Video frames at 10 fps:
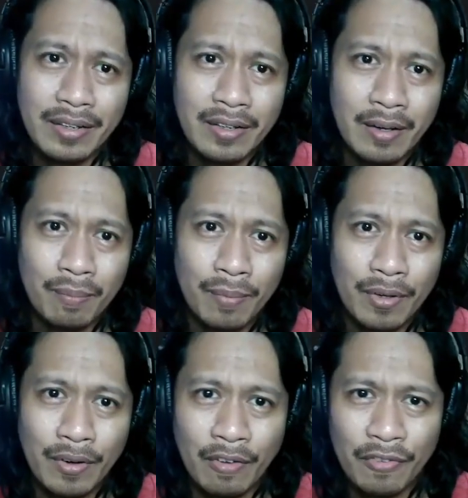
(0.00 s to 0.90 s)

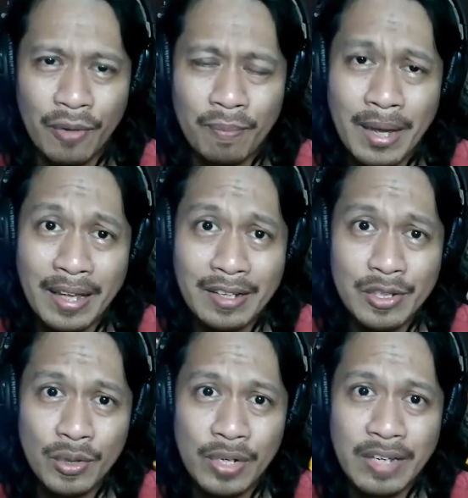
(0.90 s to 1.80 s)
number of
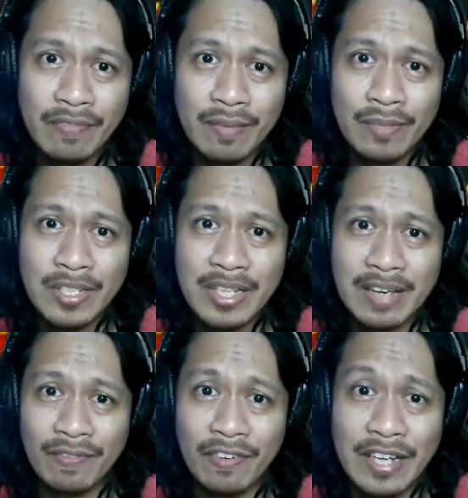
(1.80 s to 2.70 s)
commands to leave them
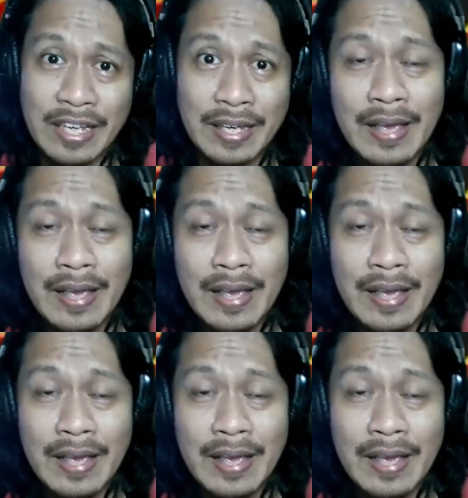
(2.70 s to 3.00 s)
safely.